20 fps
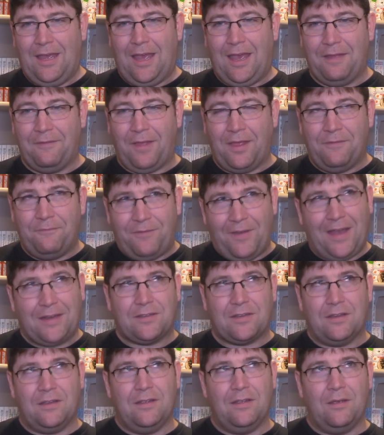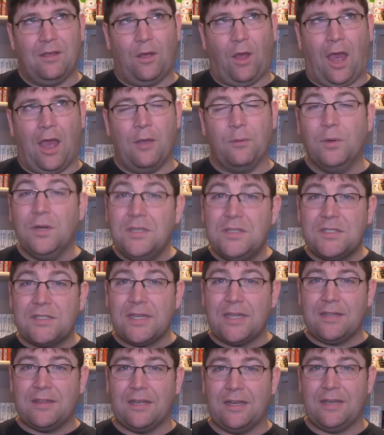in fact, I would
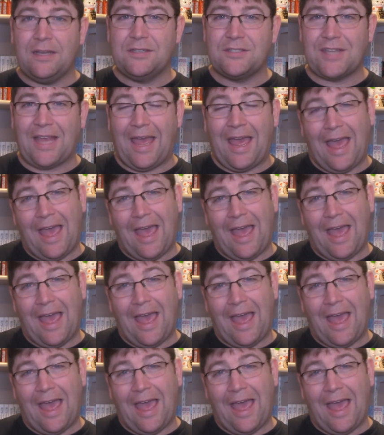say that it's